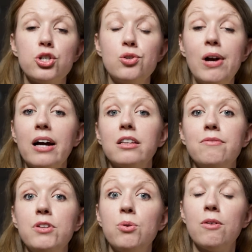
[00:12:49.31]
distract the
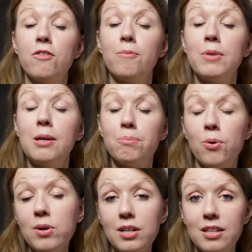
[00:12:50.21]
viewer from the
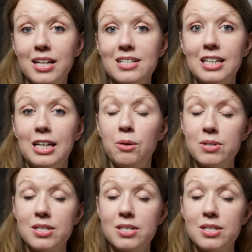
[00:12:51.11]
important things that he